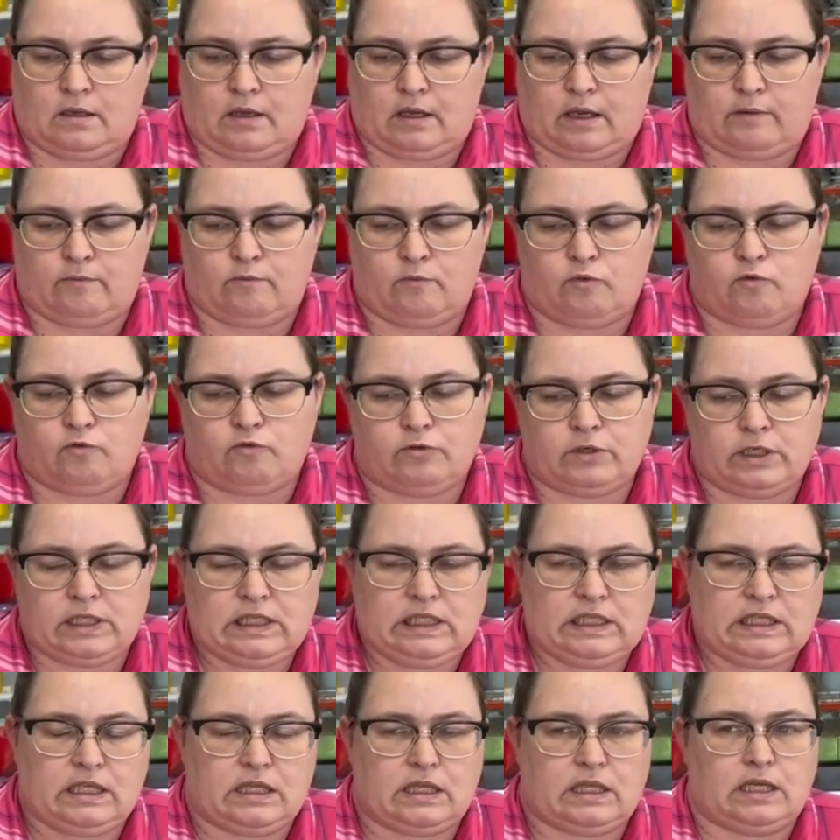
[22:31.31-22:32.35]
I'm
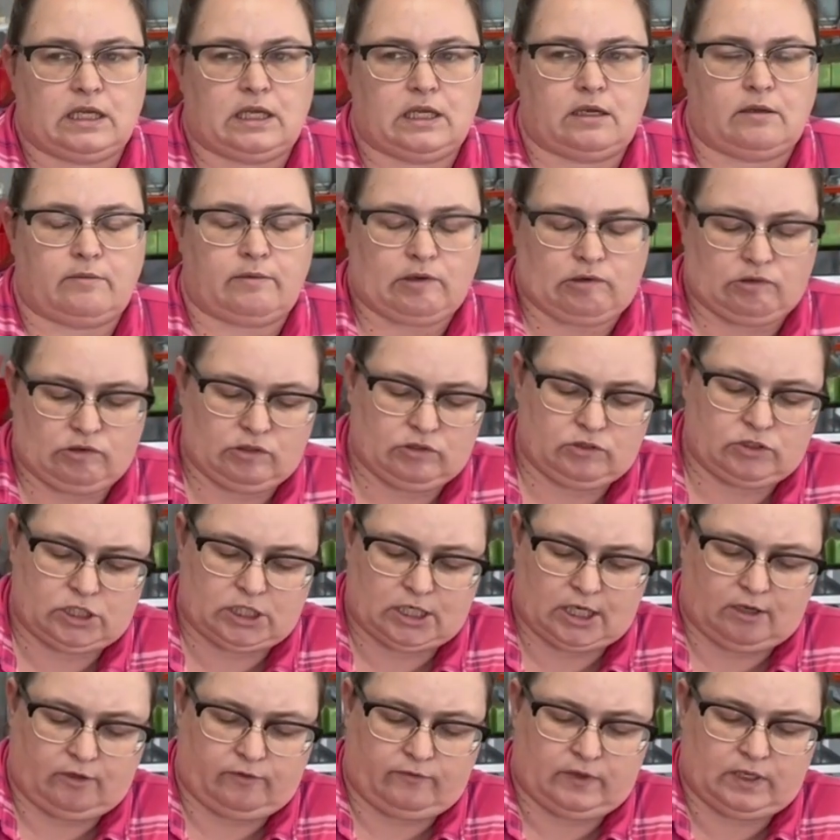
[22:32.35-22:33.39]
really thinking about new
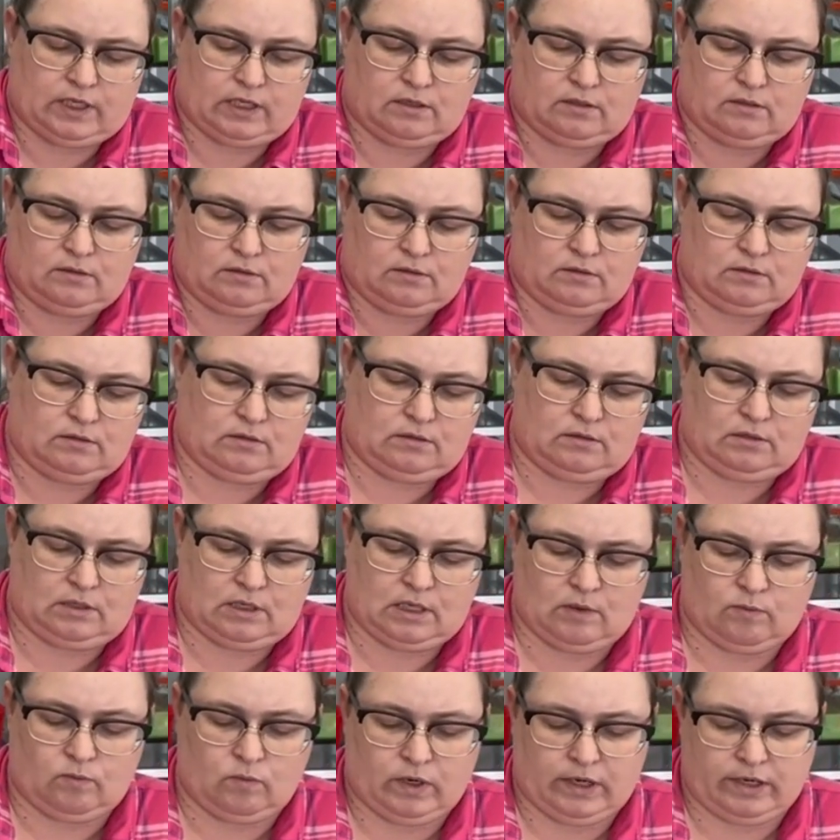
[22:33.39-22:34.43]
shelving
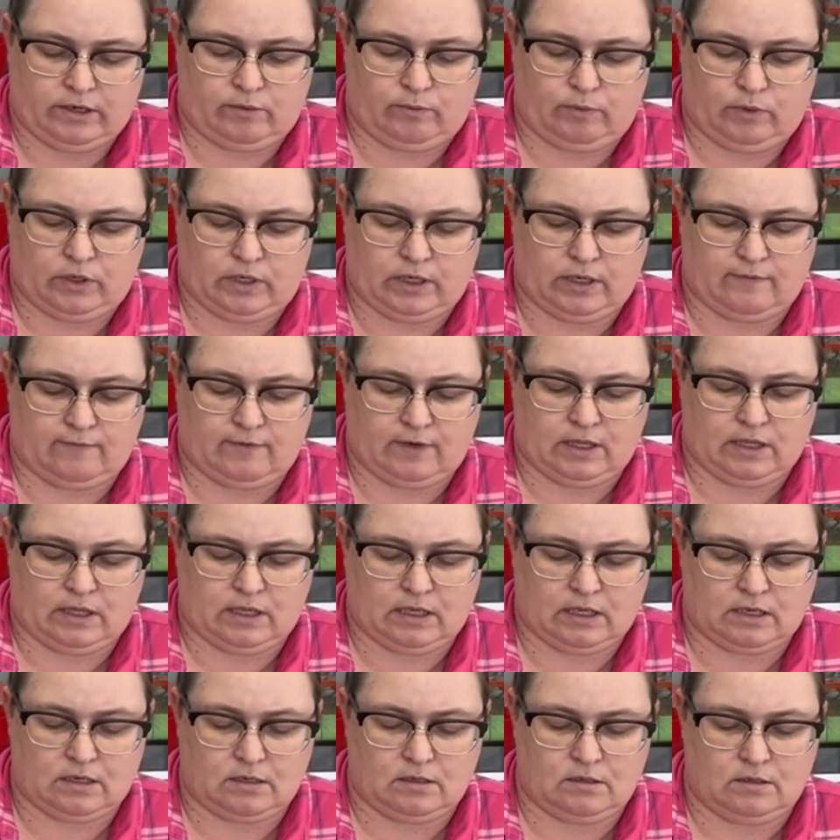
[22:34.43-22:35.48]
and where to put
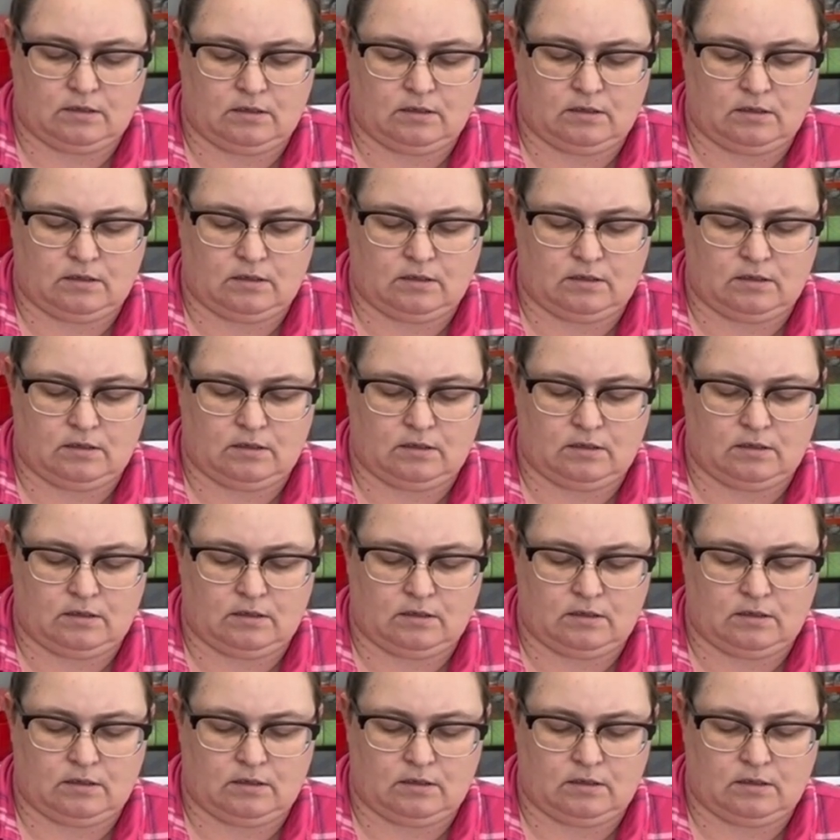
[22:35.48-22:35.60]
everything.